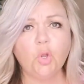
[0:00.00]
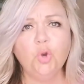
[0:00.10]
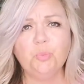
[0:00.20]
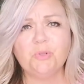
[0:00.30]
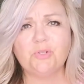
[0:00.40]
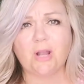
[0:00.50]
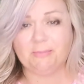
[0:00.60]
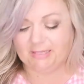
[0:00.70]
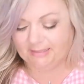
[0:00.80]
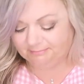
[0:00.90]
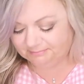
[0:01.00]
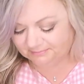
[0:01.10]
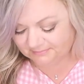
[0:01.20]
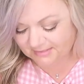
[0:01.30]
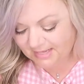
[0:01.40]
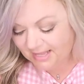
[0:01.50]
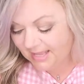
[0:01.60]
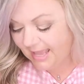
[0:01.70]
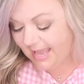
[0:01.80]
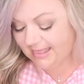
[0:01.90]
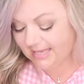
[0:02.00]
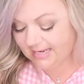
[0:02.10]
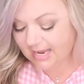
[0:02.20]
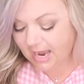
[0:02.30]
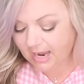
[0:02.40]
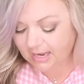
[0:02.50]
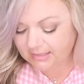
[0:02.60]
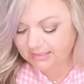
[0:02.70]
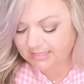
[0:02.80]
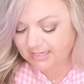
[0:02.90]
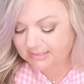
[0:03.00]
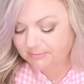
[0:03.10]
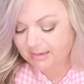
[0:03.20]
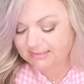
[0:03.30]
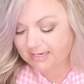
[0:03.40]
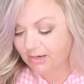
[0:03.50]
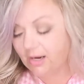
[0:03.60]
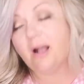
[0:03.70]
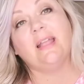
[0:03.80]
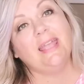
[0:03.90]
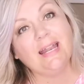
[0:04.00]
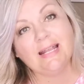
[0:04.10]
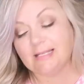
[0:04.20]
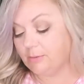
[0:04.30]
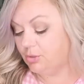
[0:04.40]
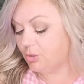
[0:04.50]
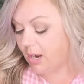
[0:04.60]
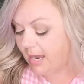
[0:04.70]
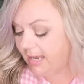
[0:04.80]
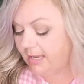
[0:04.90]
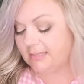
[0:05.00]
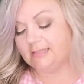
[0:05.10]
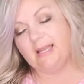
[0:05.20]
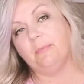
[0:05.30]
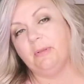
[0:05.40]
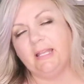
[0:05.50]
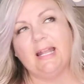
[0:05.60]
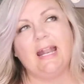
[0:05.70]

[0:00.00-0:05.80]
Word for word: Oops, dropped it. And then the next mascara, again, because I was trying and sampling,